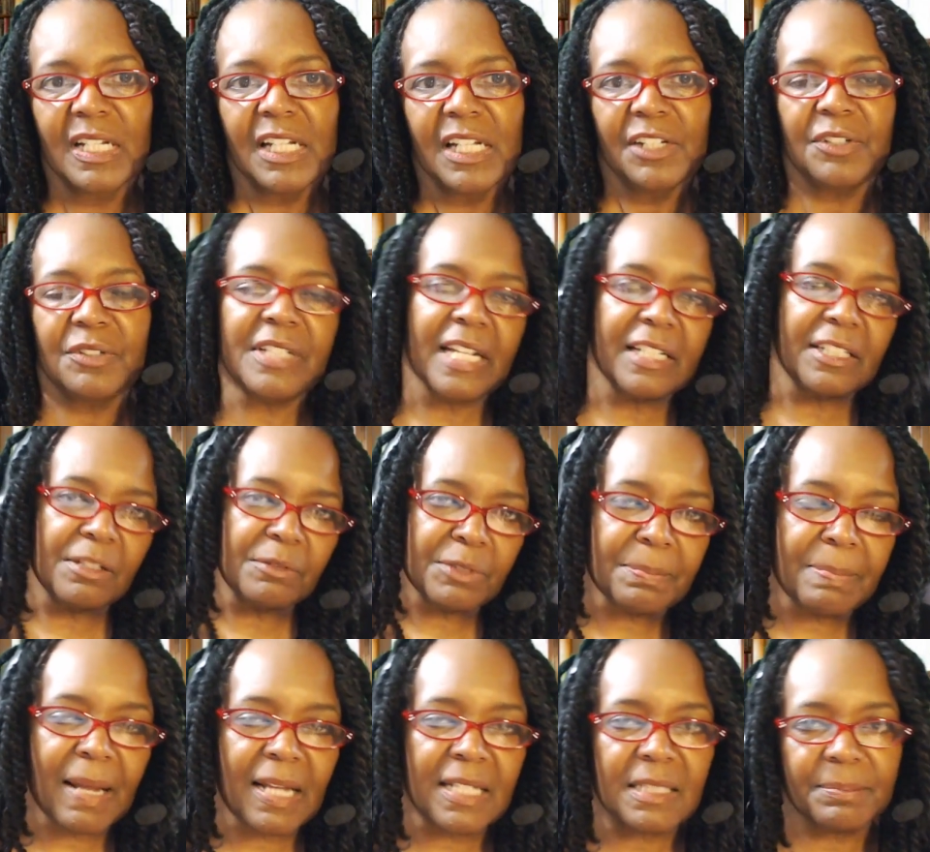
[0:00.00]
You take your
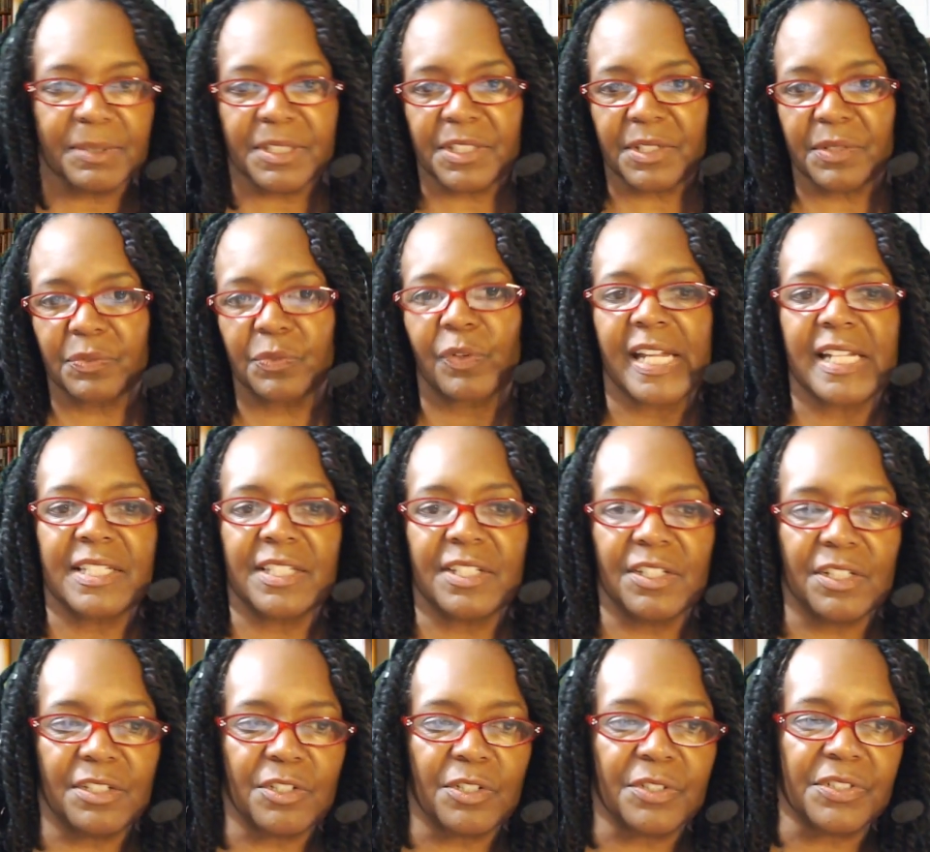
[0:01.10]
responsibility of
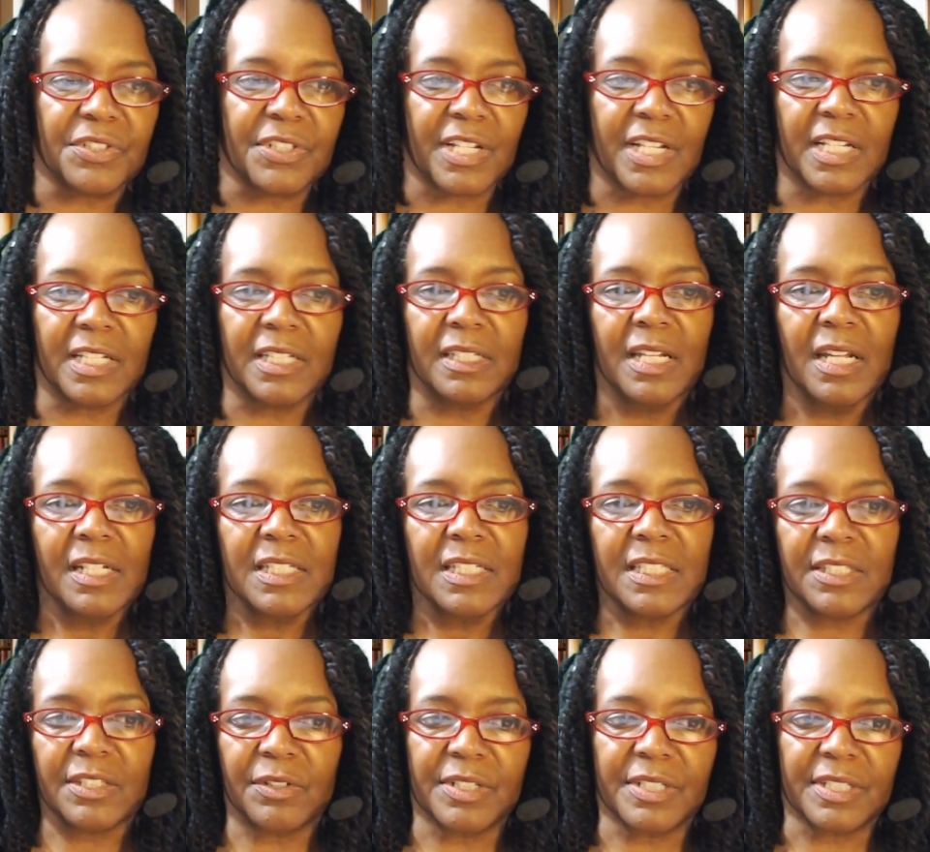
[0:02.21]
raising your son
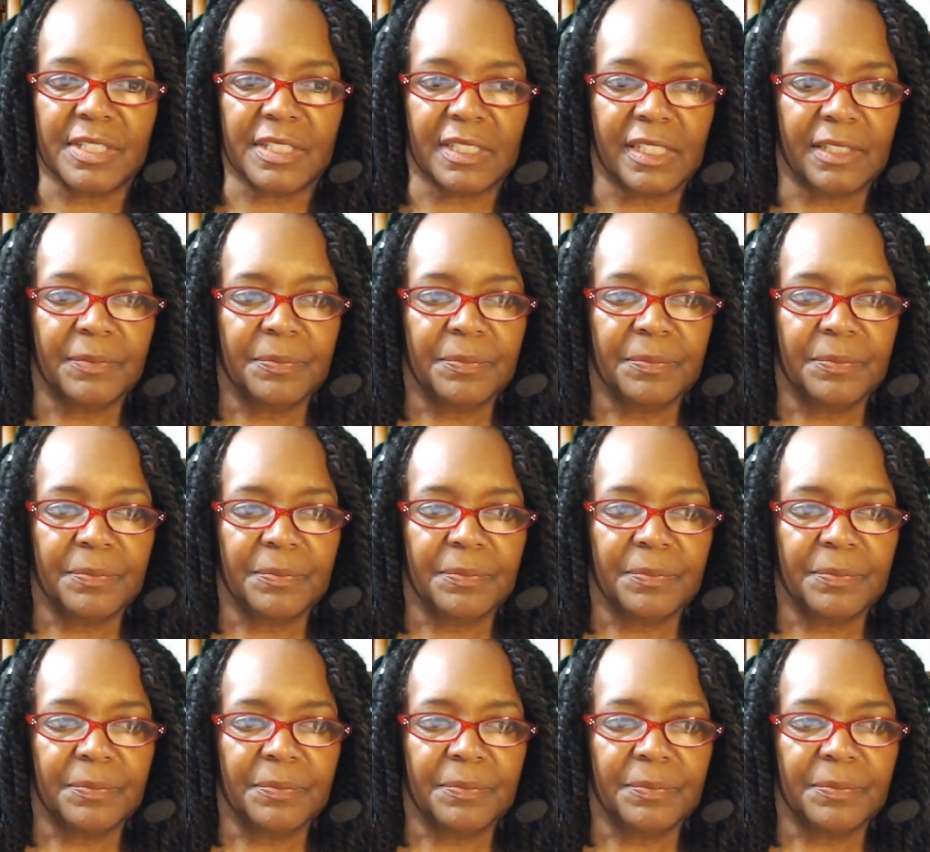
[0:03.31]
seriously.